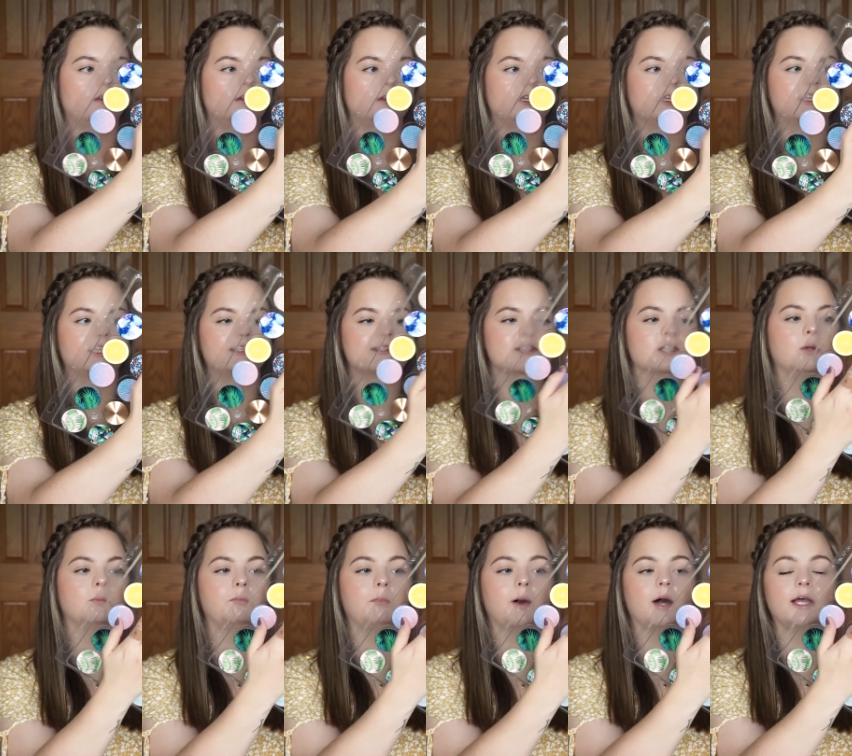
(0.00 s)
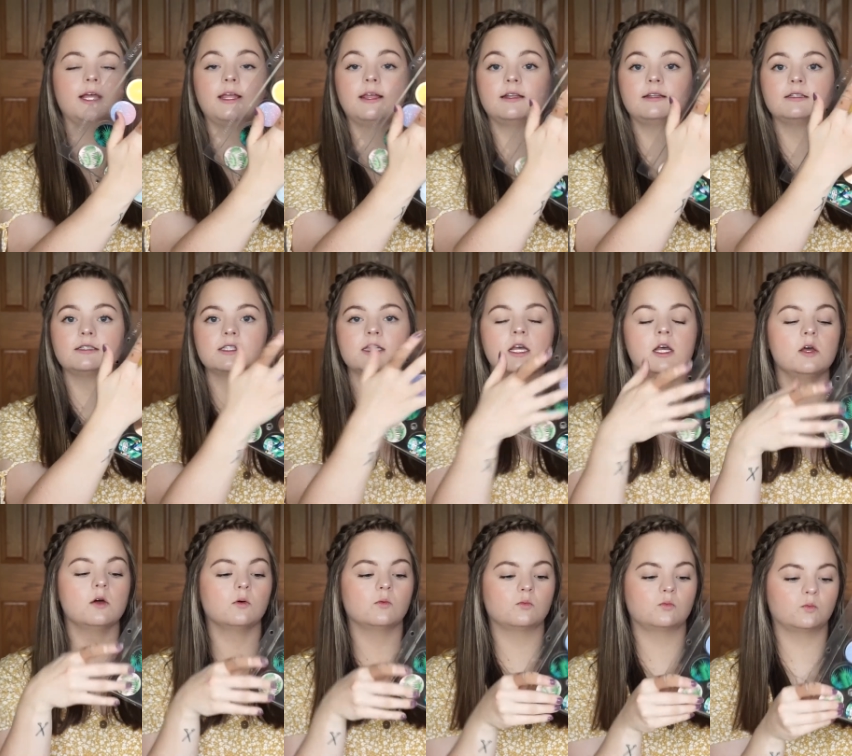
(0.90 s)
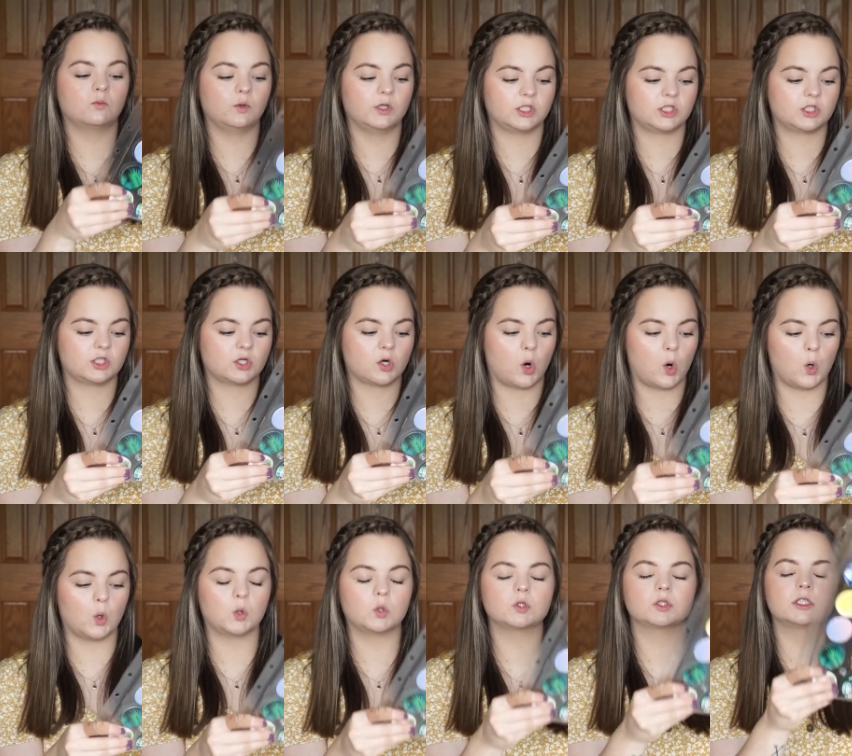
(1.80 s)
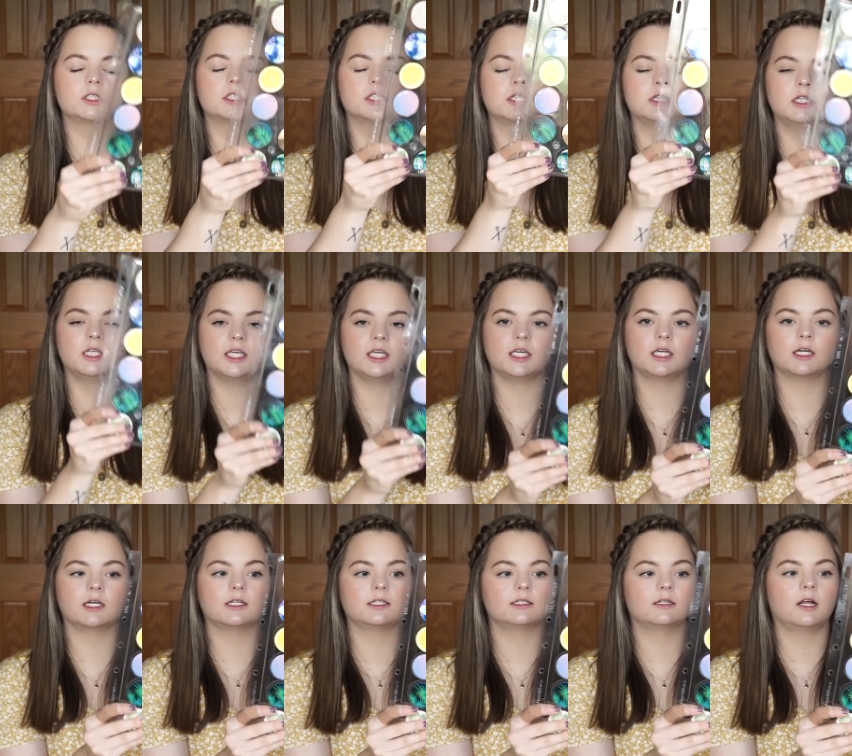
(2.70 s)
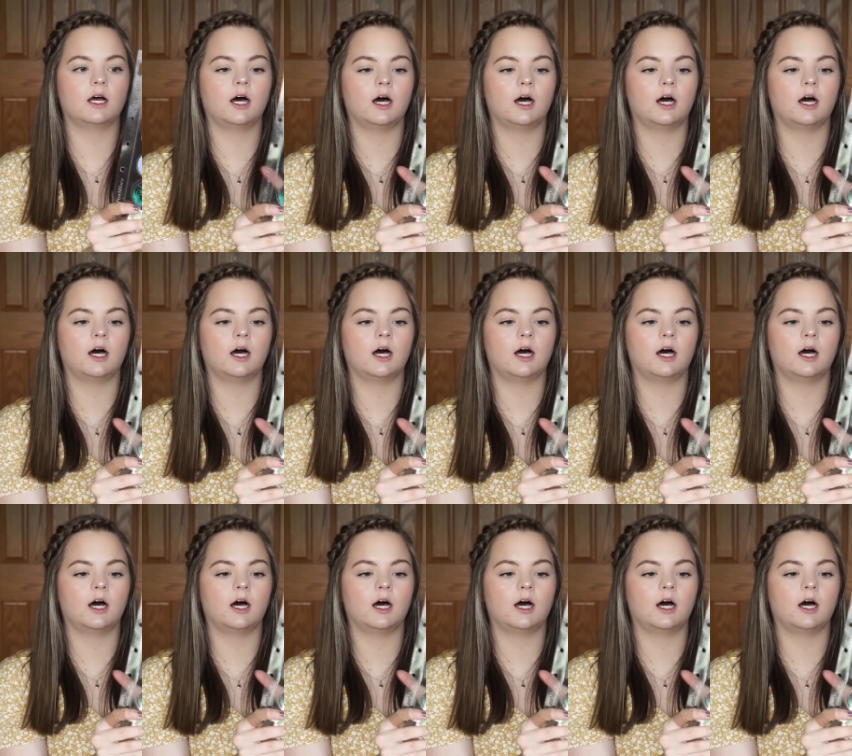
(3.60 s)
like these little buttons, which holds the